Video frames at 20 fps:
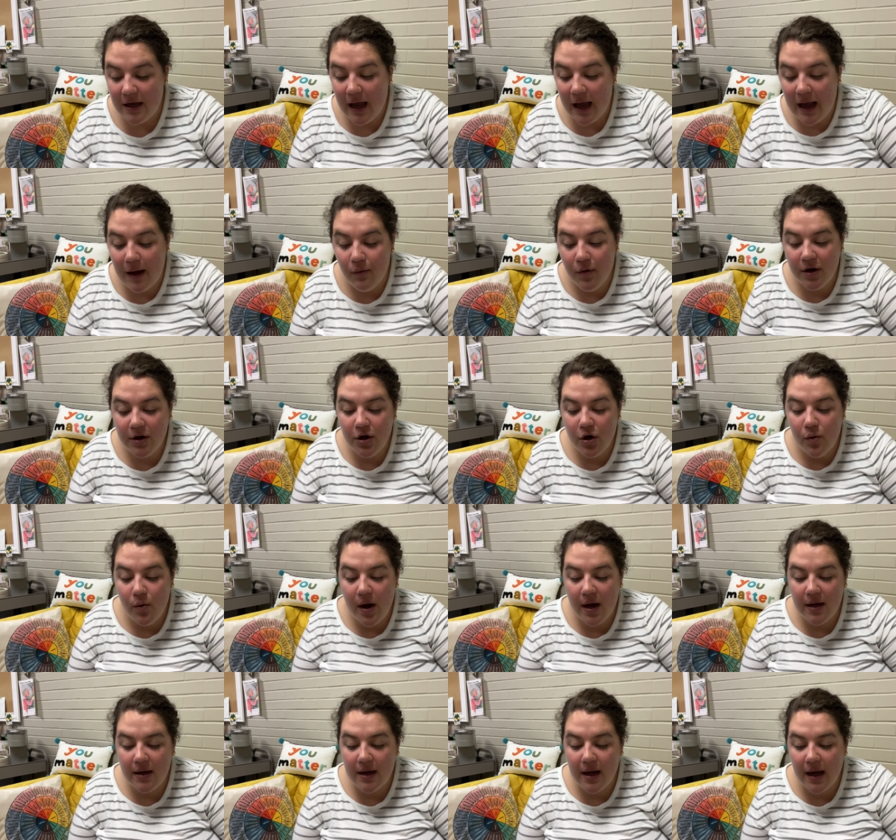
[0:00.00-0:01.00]
I wonder
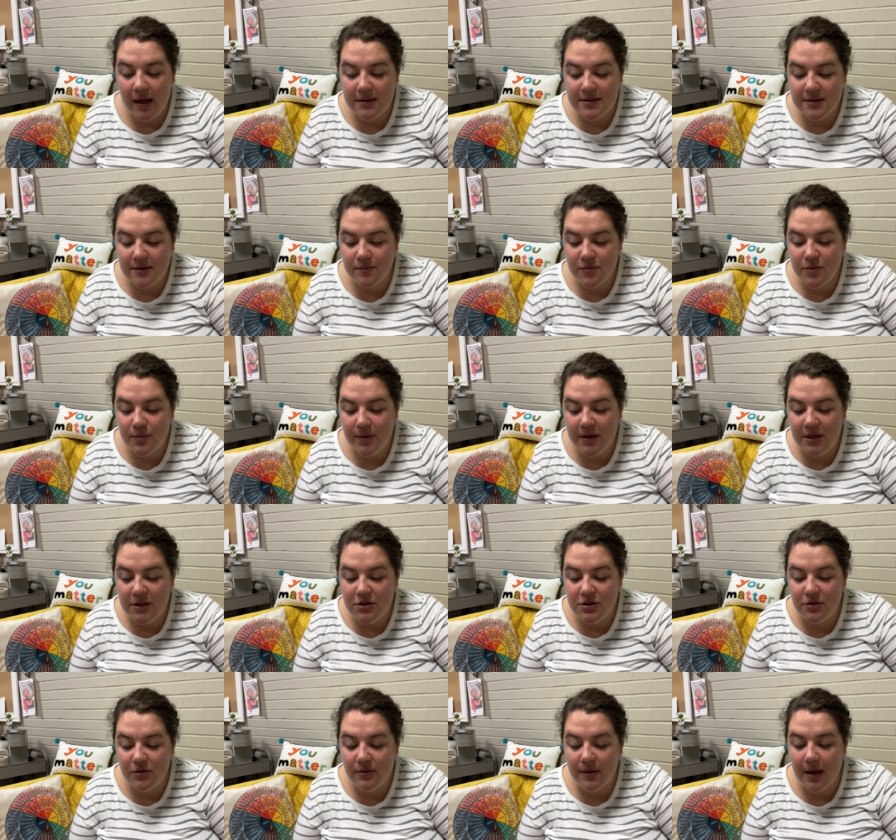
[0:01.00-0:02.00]
what customs we
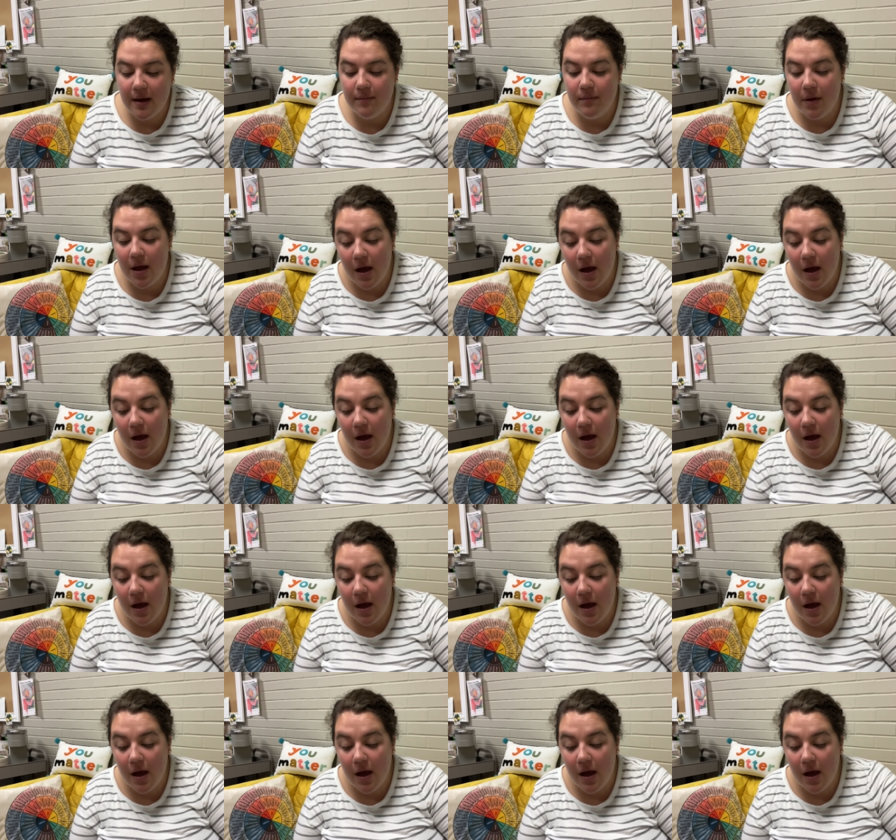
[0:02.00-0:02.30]
do that